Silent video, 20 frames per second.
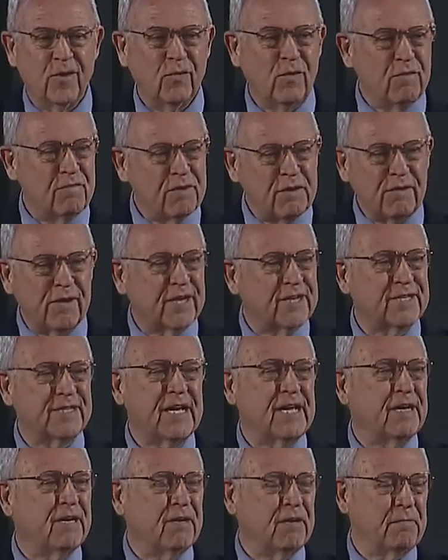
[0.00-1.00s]
We're very
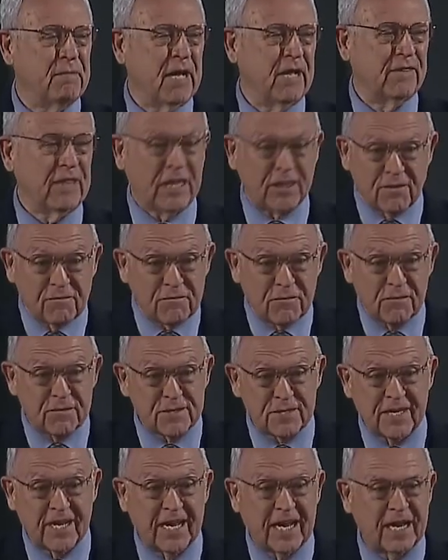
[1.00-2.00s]
excited about that, the
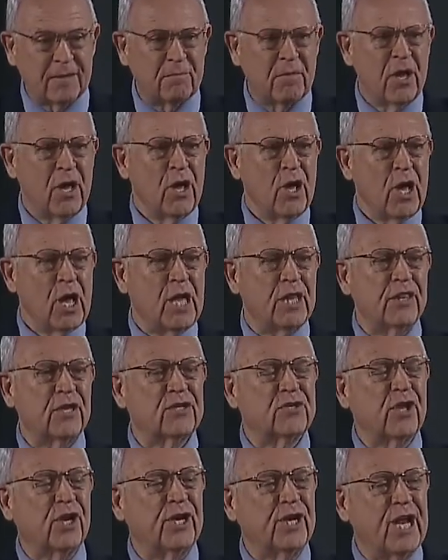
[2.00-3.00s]
first time. And
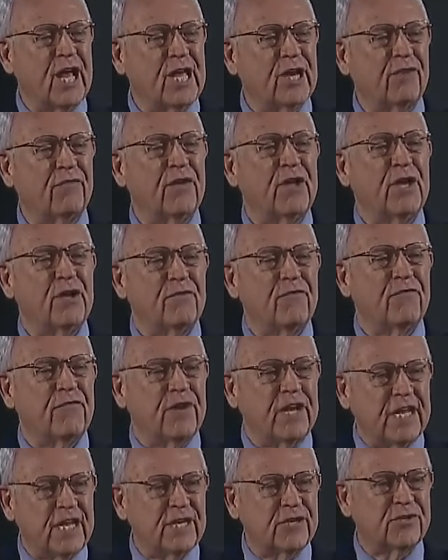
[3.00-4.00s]
there's a lot
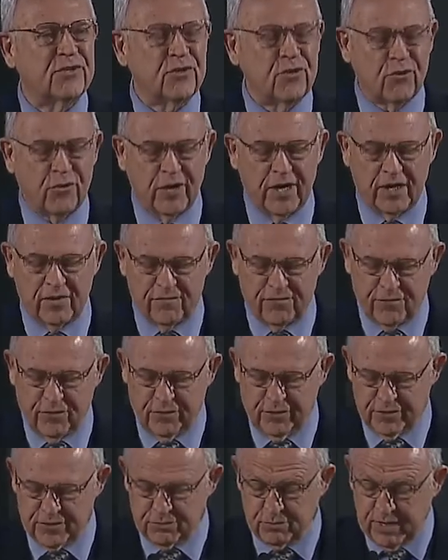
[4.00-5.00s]
of historic
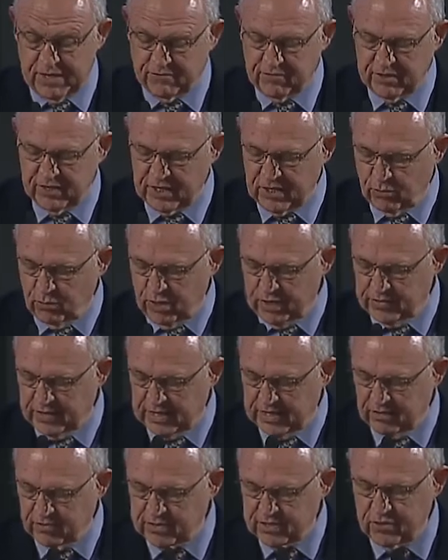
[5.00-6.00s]
firsts. We have another one
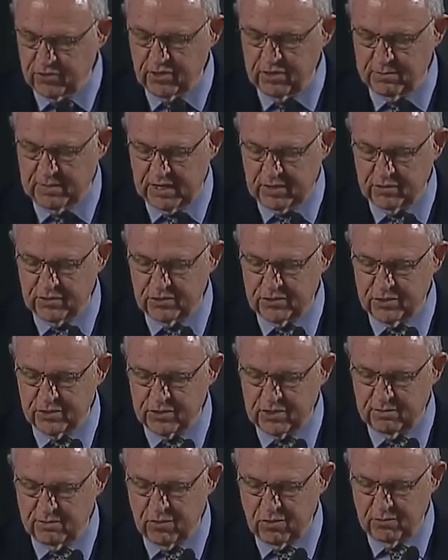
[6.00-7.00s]
that I'll tell you about in
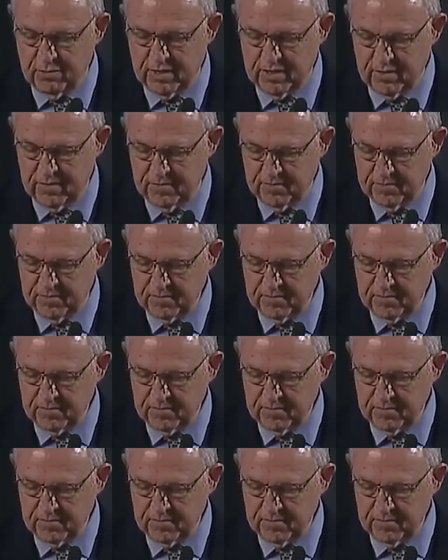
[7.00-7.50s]
just a moment.